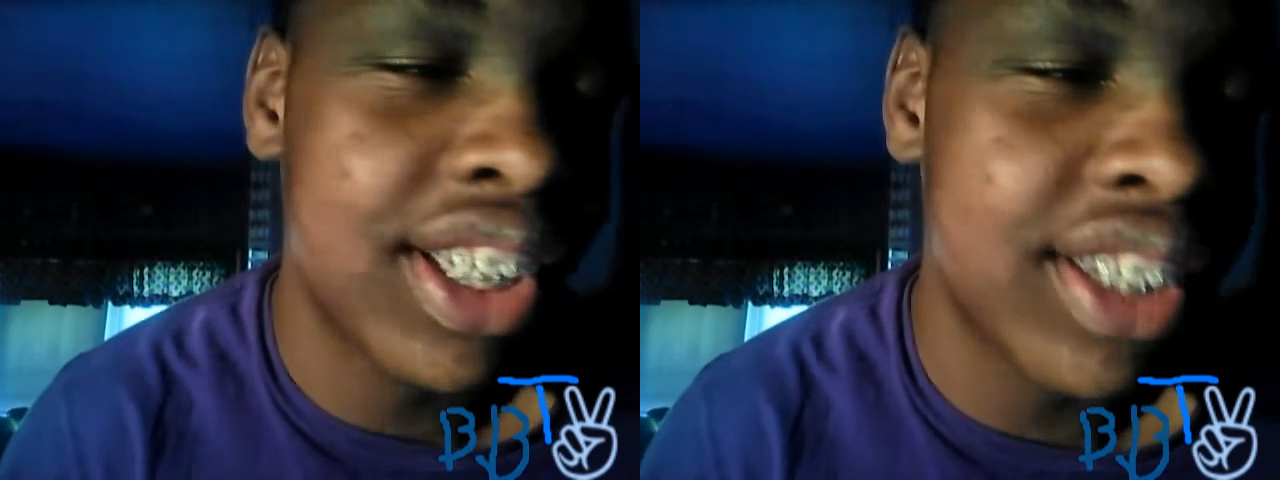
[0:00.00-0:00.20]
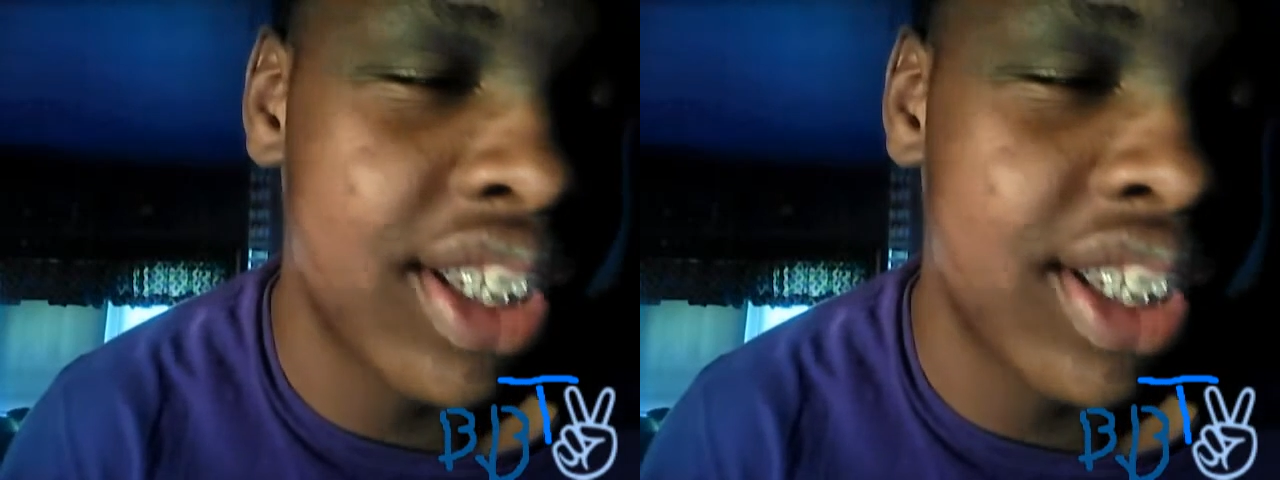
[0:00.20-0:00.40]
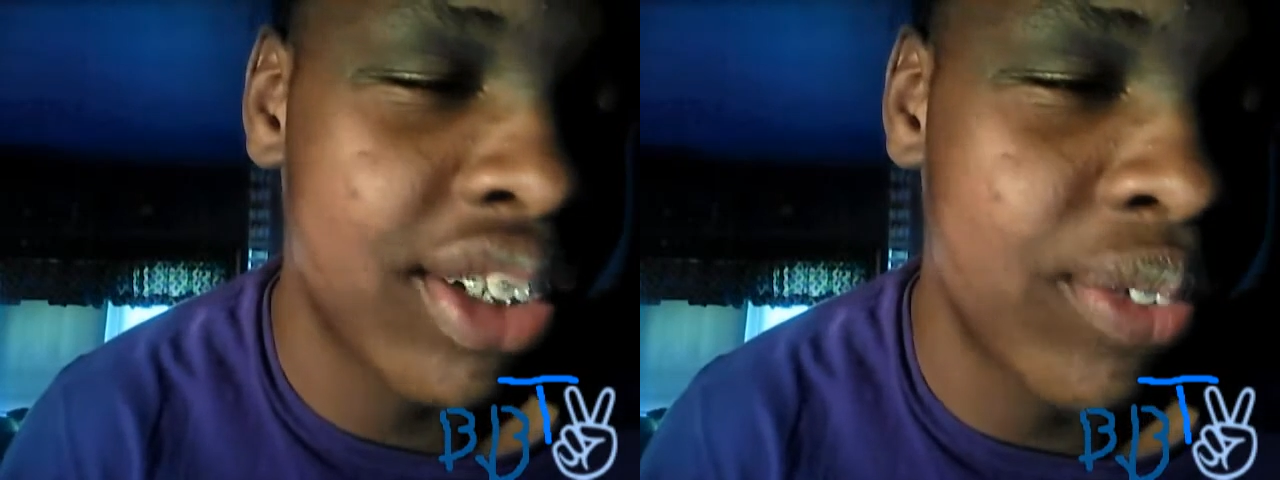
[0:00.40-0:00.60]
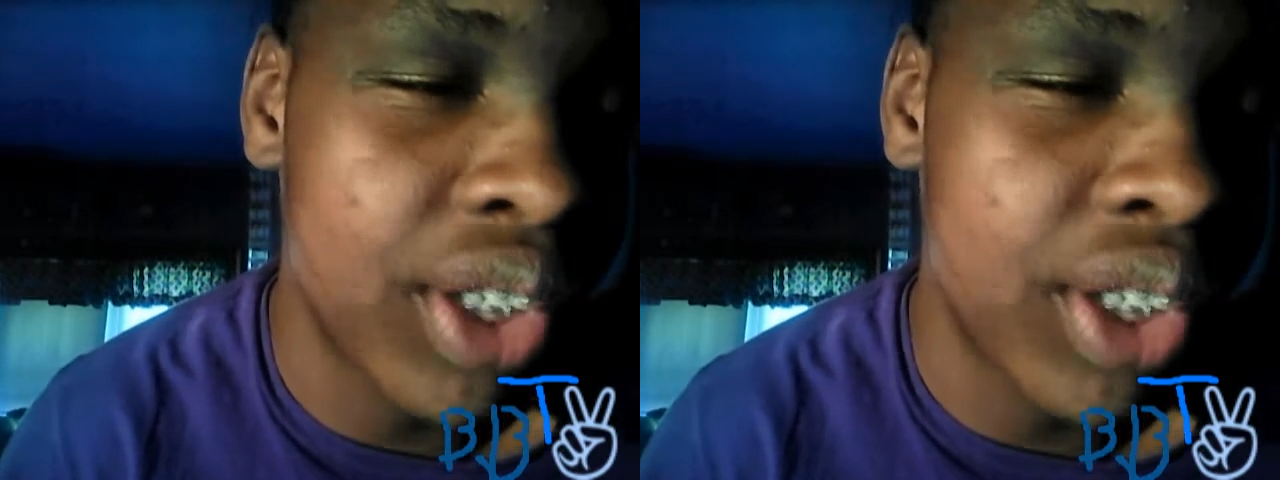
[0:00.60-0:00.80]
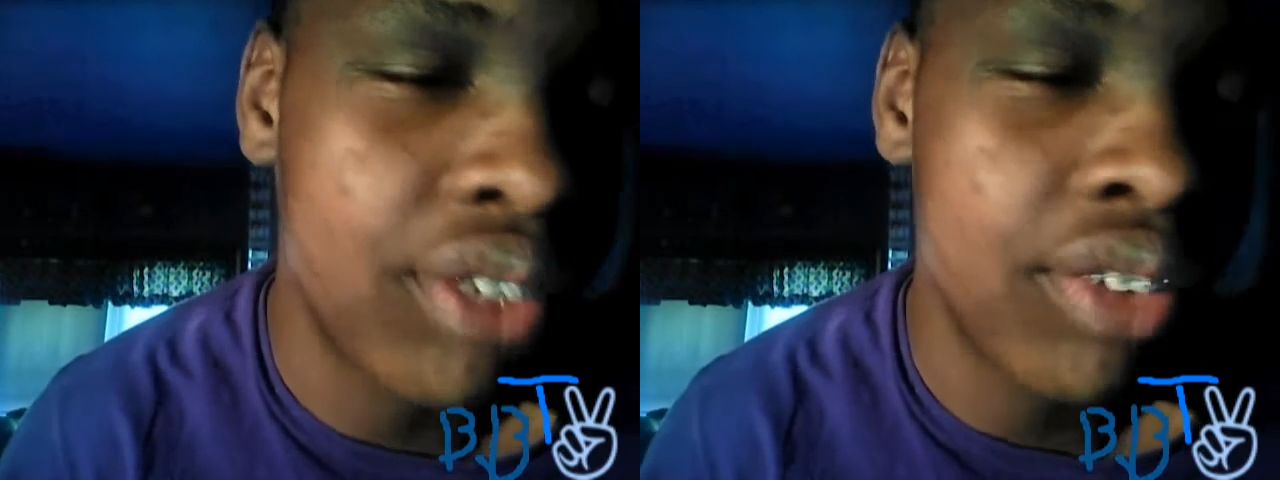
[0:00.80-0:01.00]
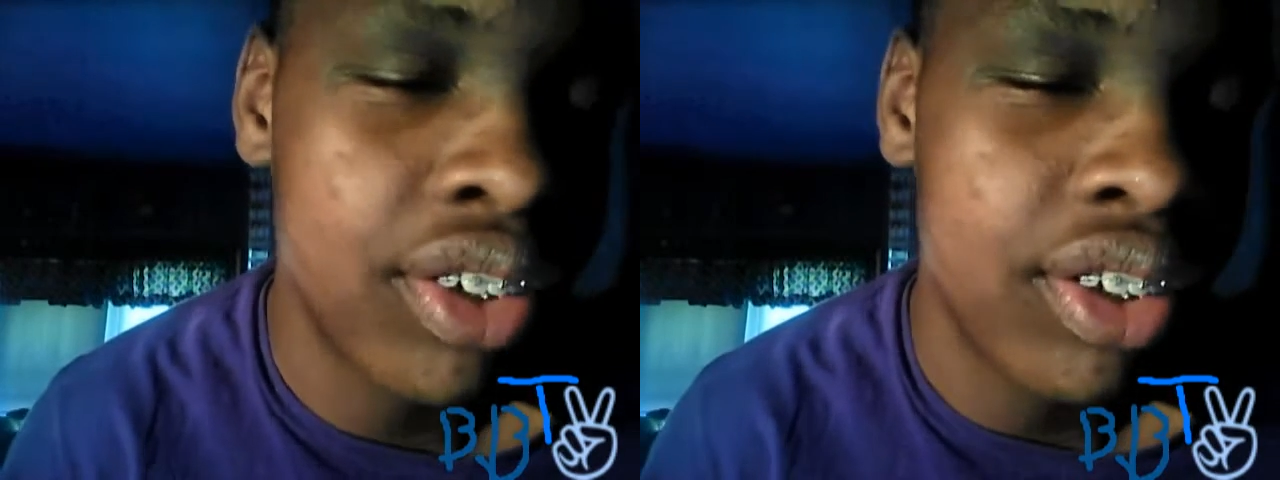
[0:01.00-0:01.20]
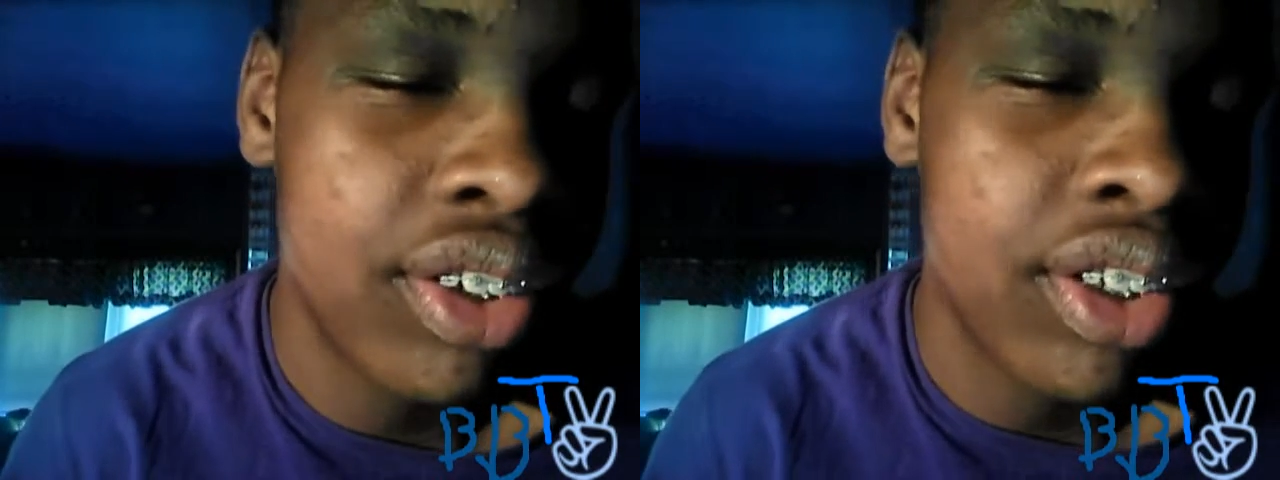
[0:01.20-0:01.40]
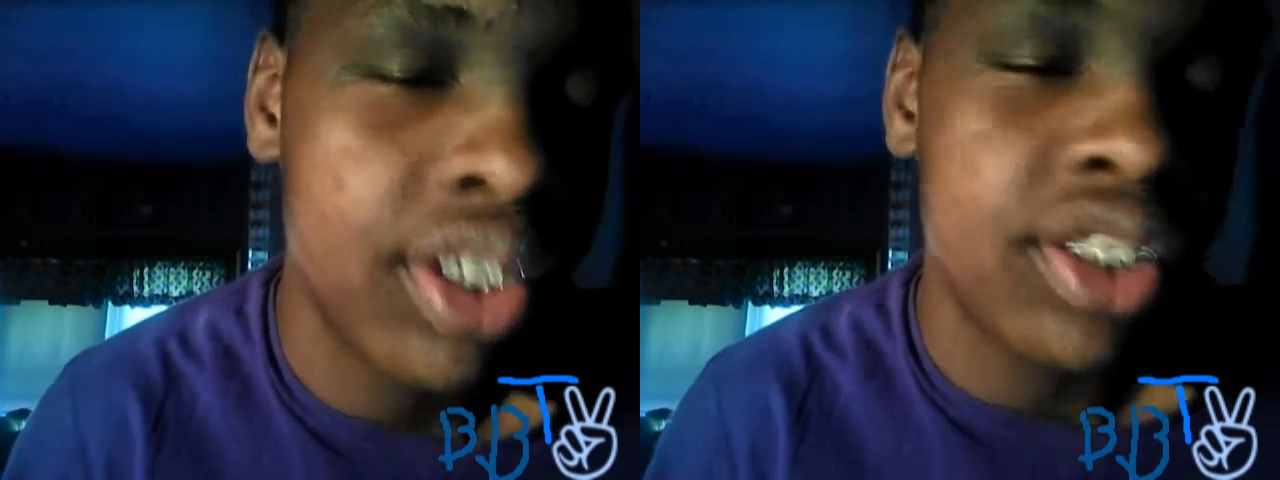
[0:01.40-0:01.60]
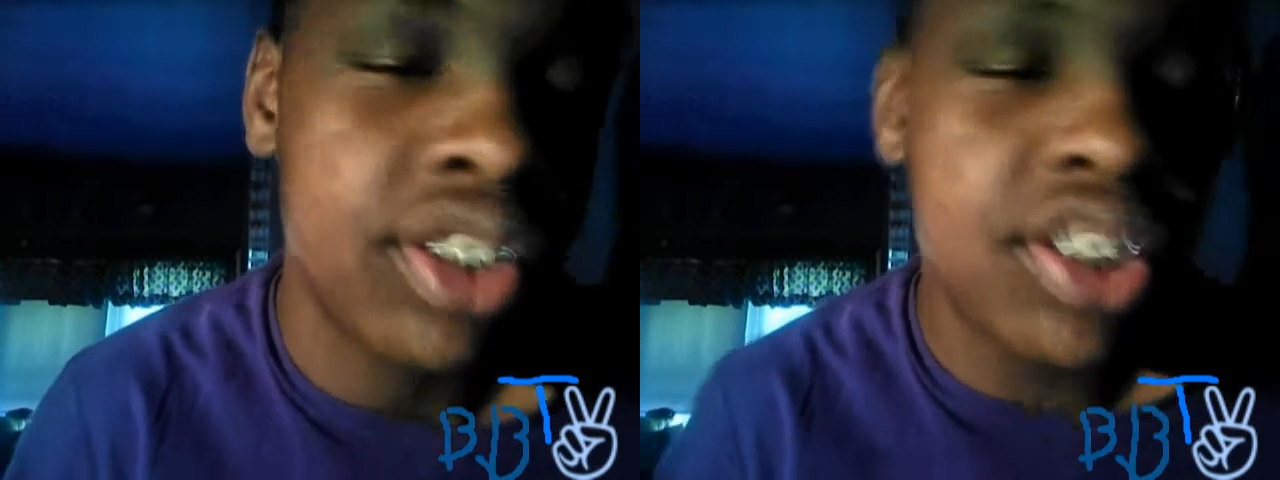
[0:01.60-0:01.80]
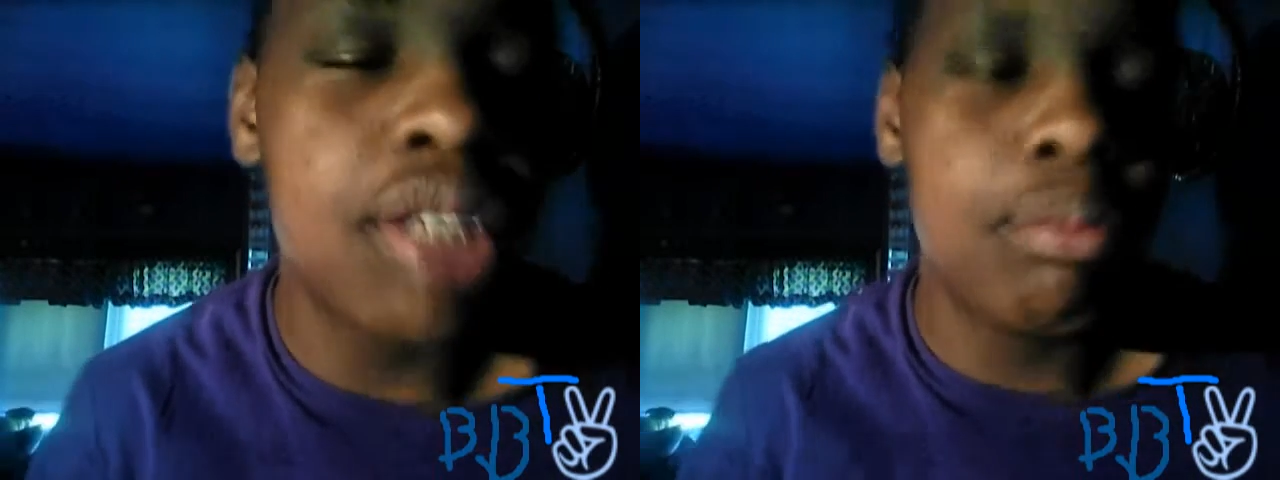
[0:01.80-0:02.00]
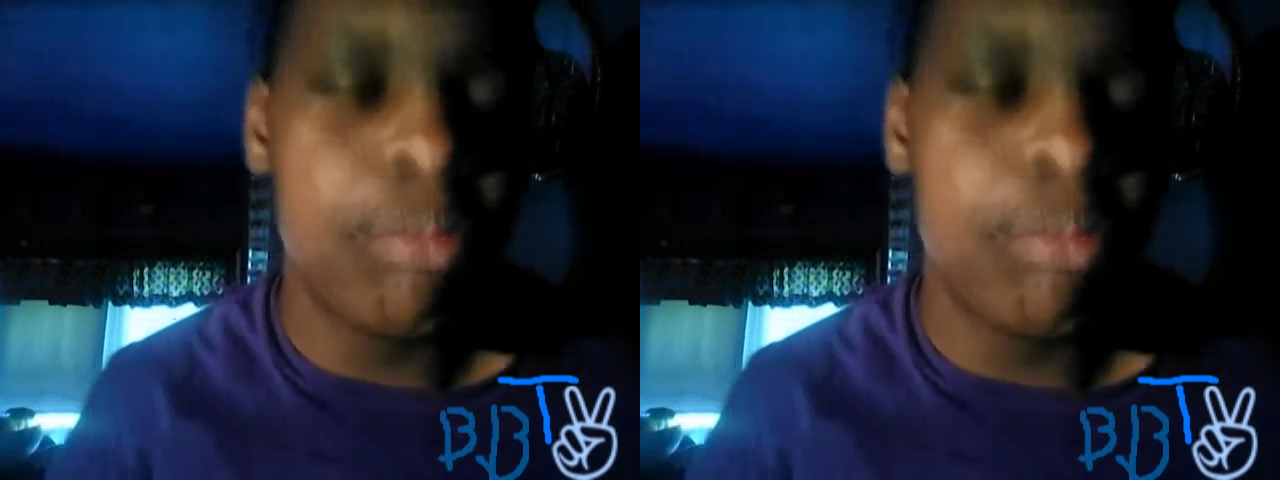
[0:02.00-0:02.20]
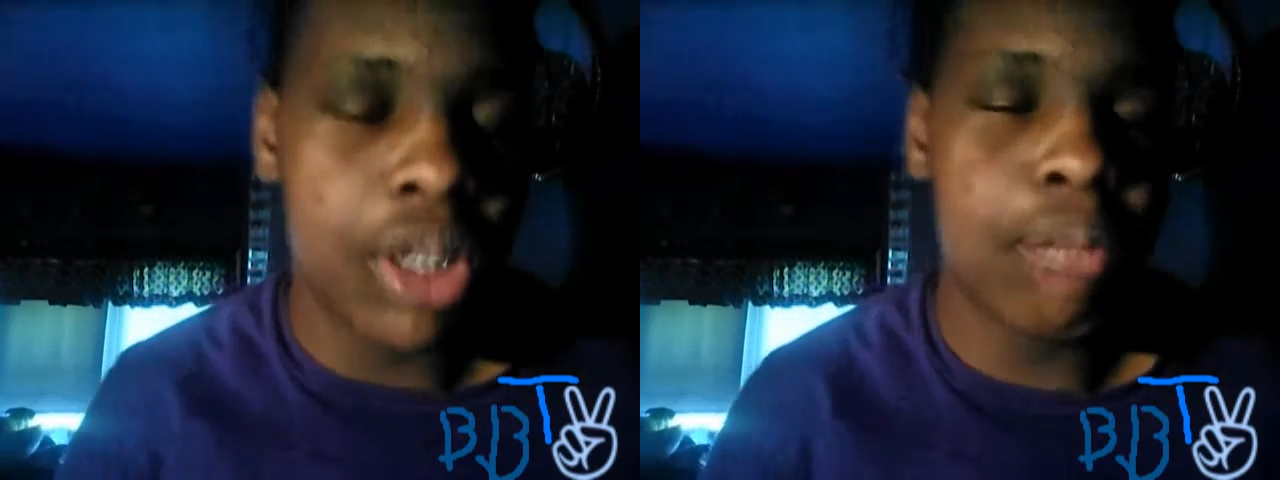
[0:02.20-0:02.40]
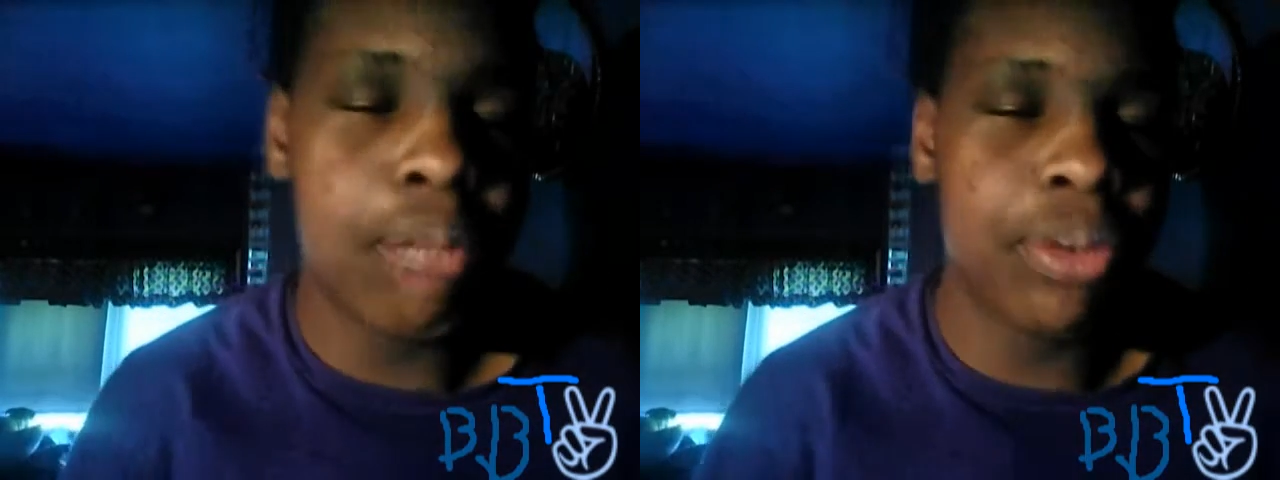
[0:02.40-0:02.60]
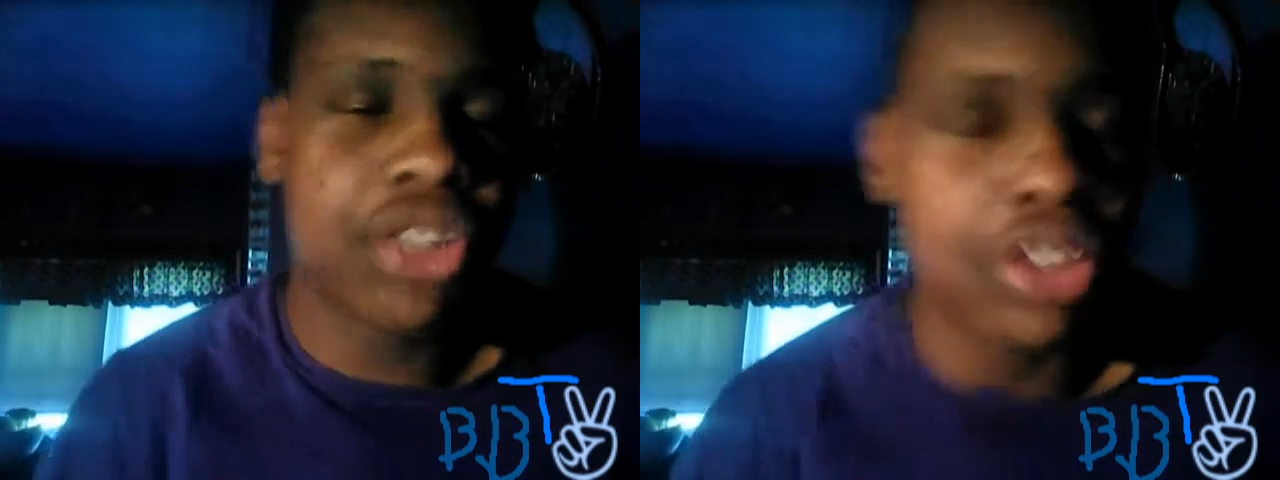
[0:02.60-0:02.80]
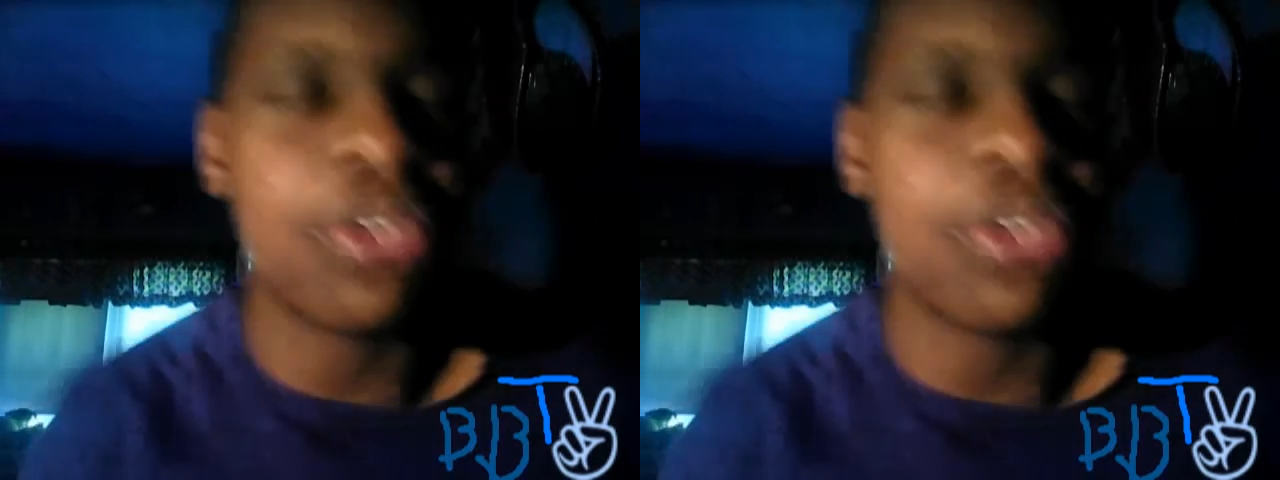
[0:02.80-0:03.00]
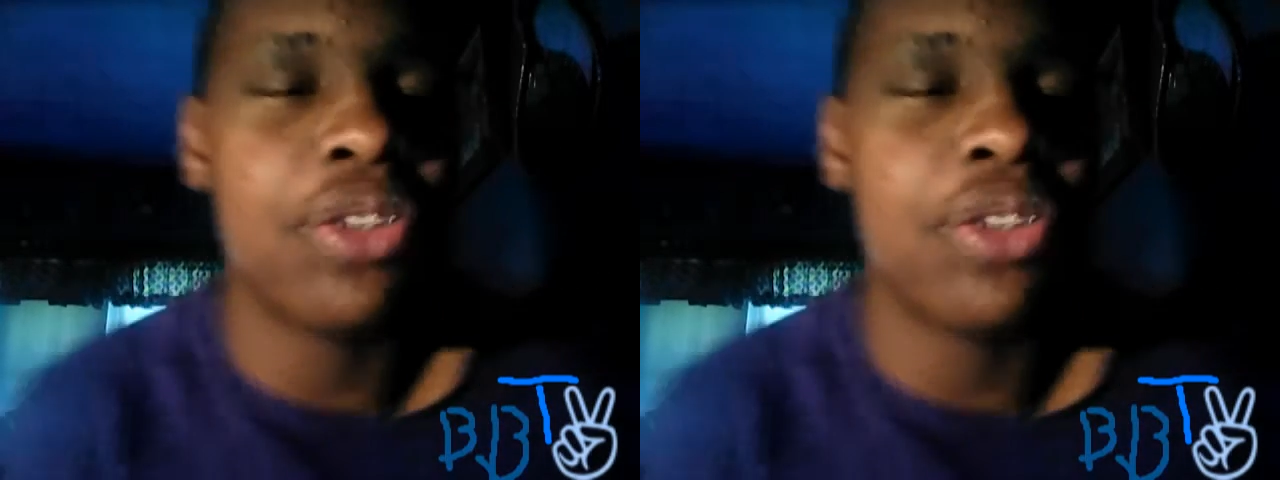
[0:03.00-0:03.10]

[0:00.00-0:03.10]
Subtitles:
that out of the way. Tip number two.